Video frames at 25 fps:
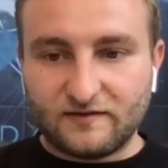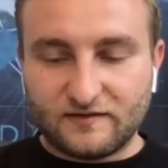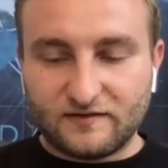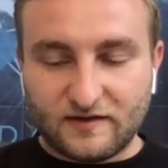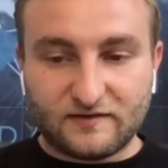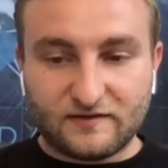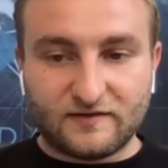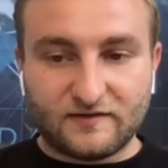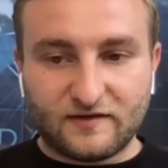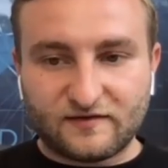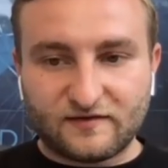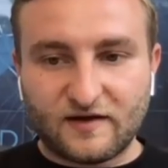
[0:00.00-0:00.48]

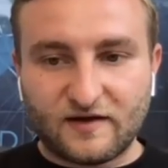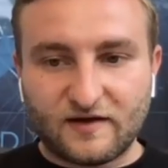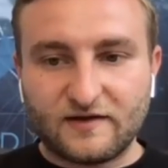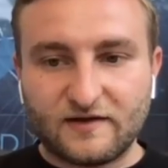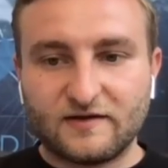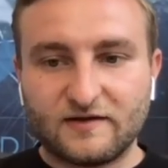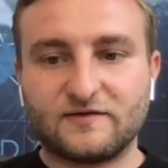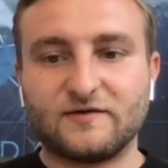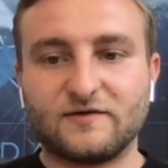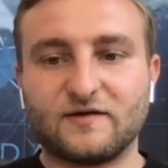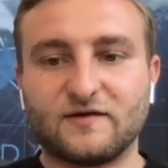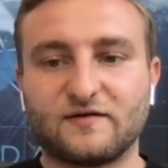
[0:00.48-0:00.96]
they
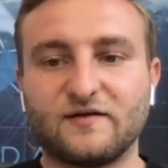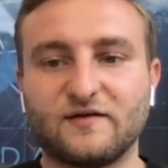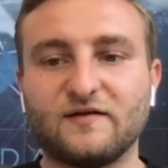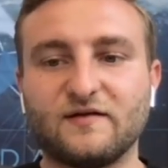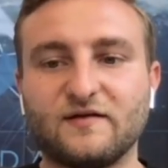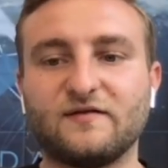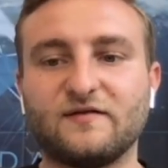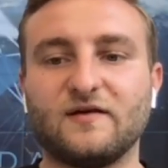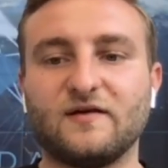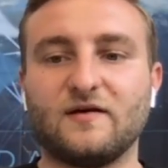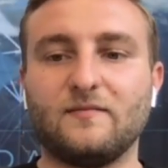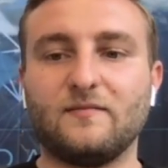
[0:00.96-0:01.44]
send into the
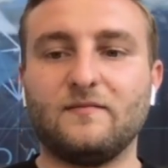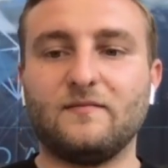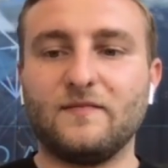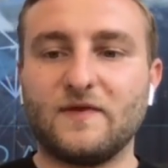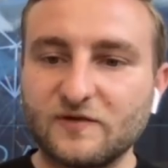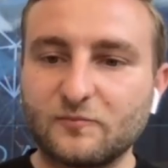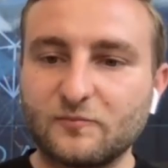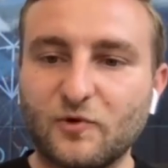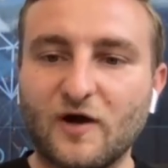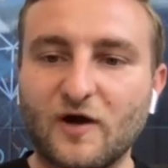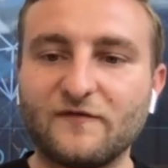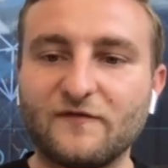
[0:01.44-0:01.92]
system,
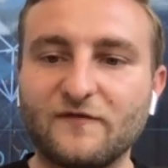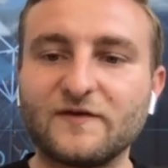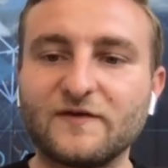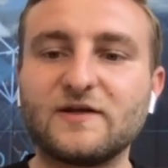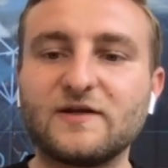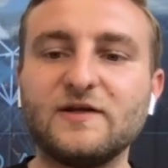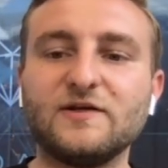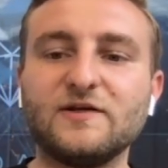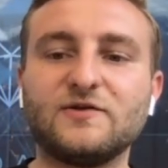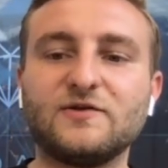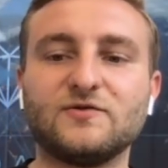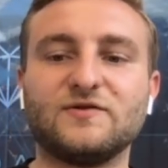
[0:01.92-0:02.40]
the private
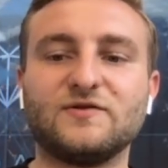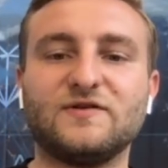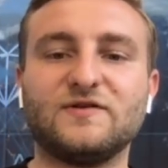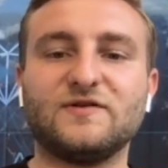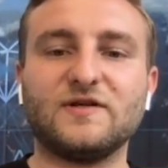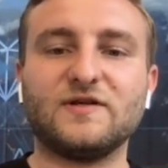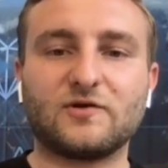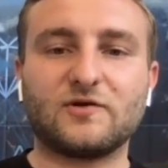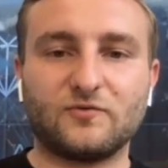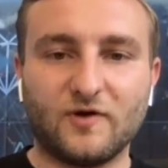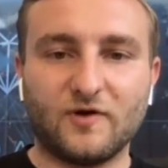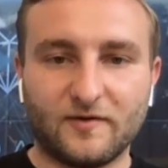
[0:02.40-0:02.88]
key to
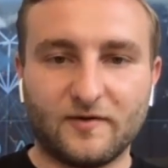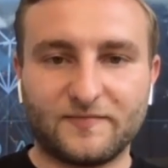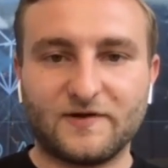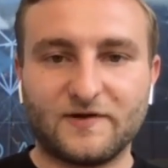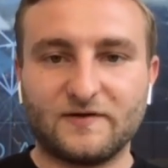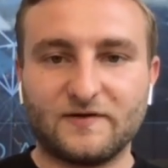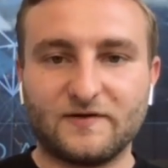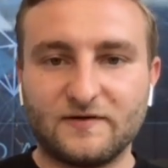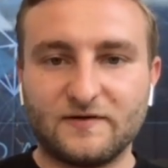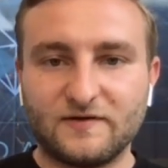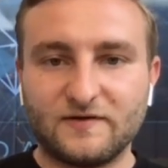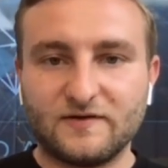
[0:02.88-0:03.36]
decrypt.
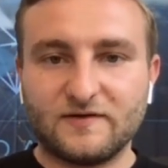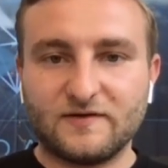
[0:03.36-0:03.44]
